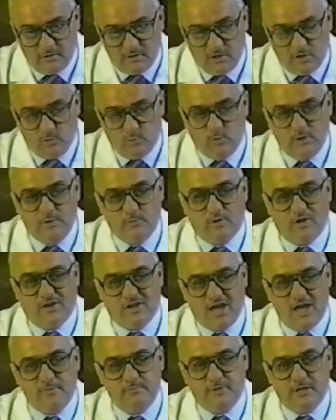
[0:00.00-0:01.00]
We will
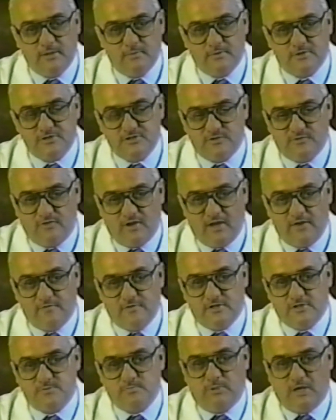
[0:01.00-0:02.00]
not be able to survive on
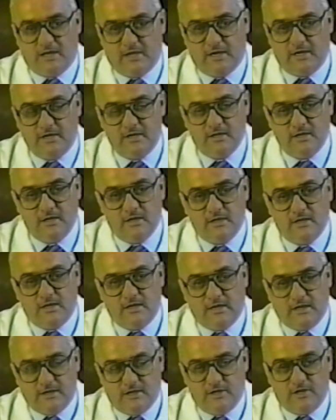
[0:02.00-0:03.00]
this planet
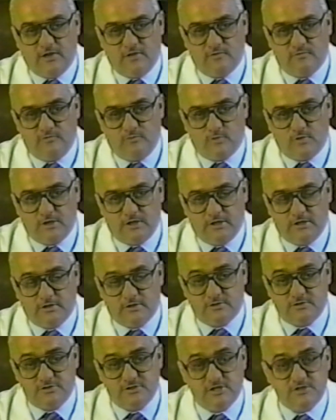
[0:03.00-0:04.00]
in another 40 years
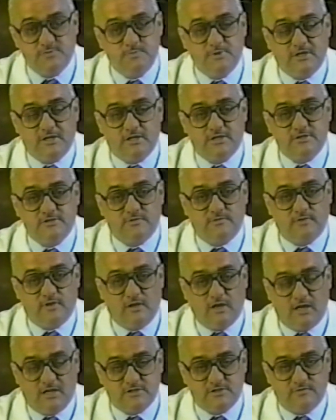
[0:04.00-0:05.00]
just because of the
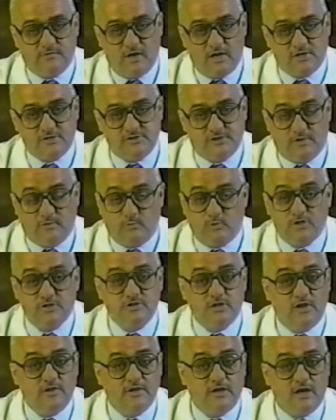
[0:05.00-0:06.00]
loss of oxygen. Where's
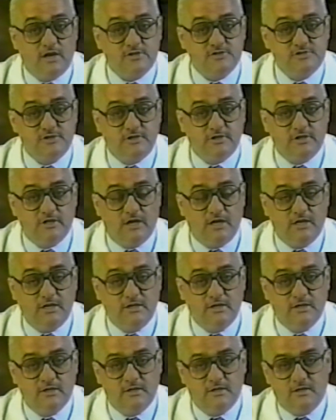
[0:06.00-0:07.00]
all the oxygen gone?
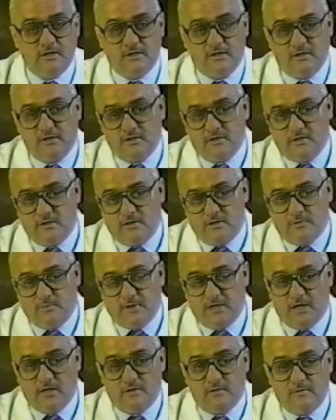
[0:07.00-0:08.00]

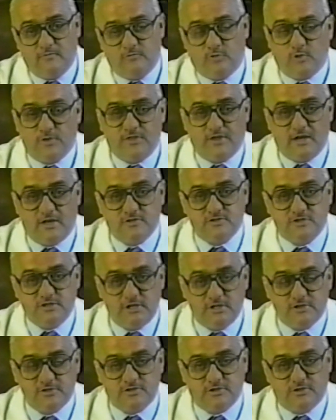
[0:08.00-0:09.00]
Well, 4,000
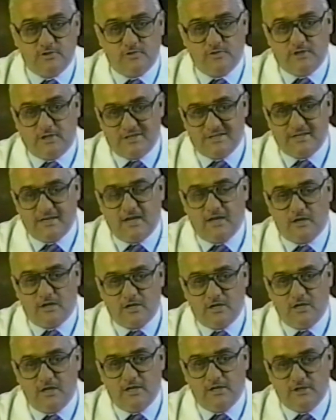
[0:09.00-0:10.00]
years ago, the entire
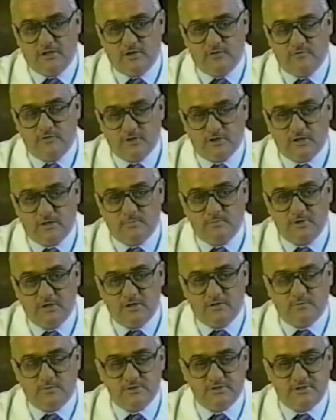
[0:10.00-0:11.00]
continent of Europe
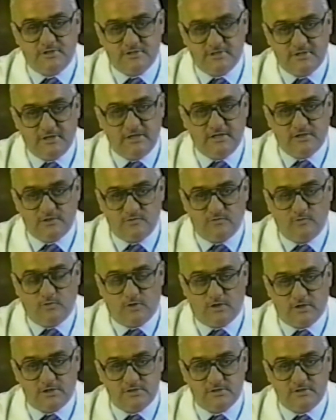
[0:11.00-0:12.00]
was deciduous
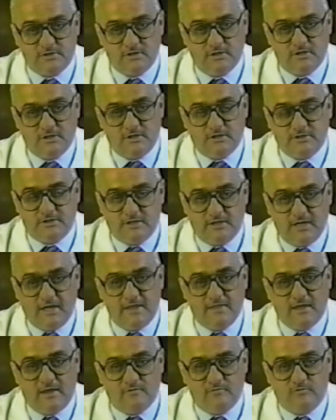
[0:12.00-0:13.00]
forests. Today,
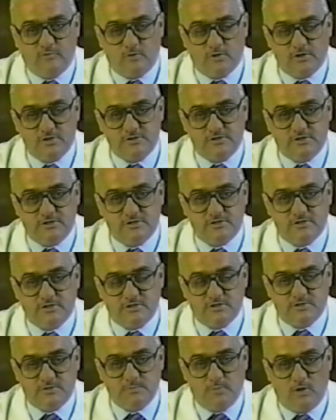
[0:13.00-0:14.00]
that forest is a
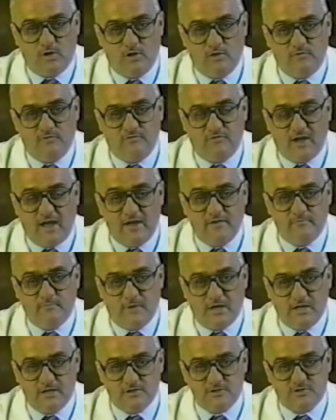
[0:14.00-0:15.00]
small
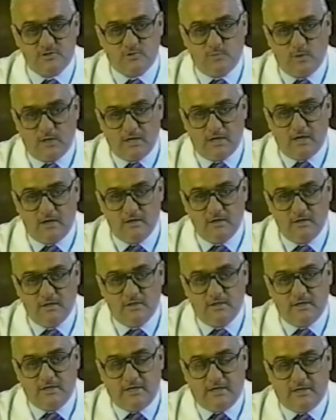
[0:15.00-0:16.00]
5-mile square
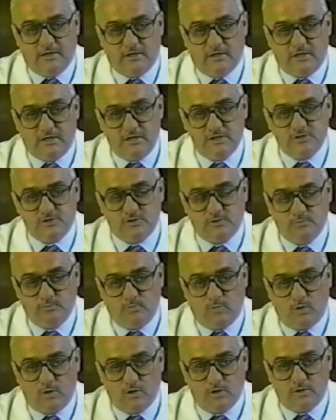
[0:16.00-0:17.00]
in the eastern
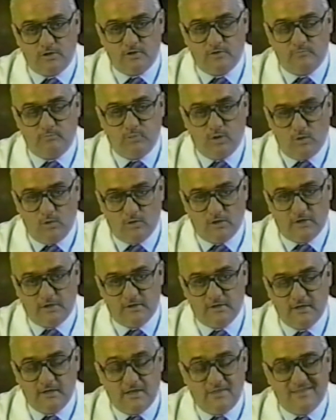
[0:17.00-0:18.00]
border of Poland.
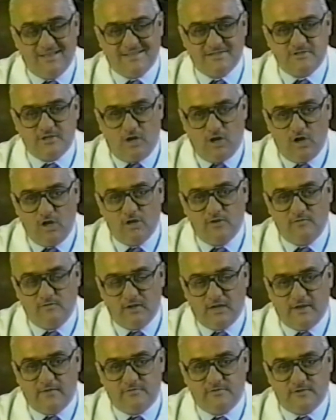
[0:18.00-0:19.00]
That's all of
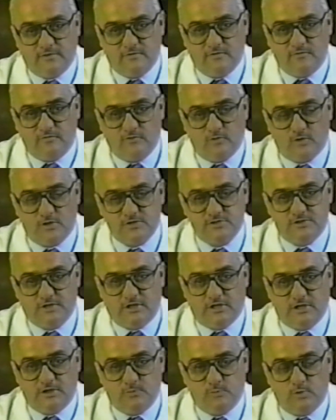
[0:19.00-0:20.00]
left of the forest that
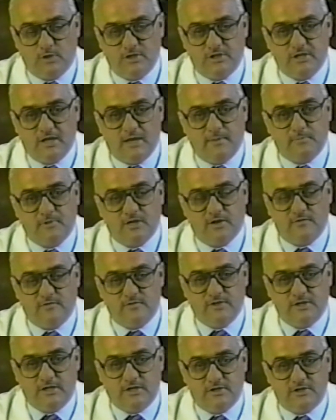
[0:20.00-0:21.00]
at one time covered
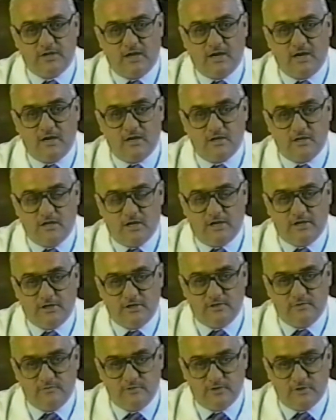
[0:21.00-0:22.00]
the entire continent
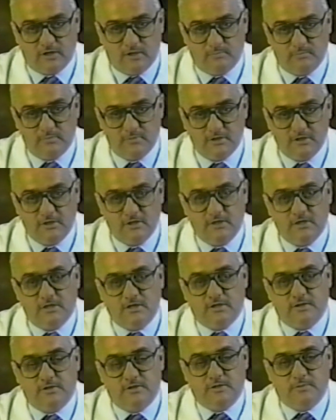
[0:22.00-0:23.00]
of Europe.
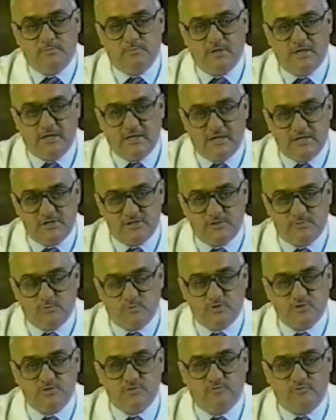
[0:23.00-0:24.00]
The Mideast
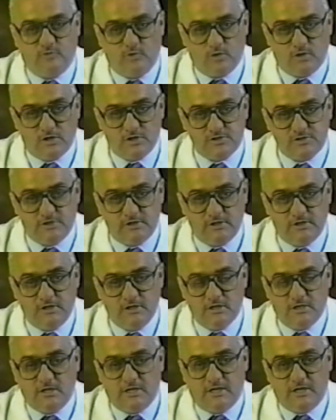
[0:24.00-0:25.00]
was forested.
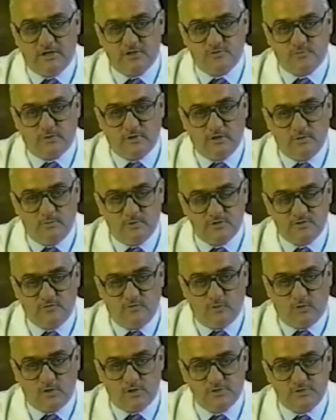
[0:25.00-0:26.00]
Israel was
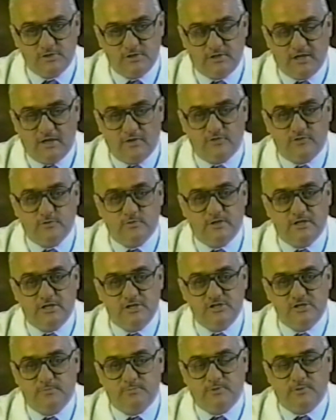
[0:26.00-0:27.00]
forested. Down through
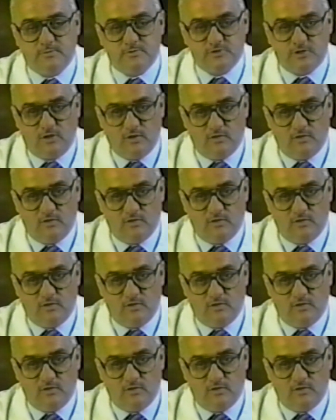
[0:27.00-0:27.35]
Egypt, it was all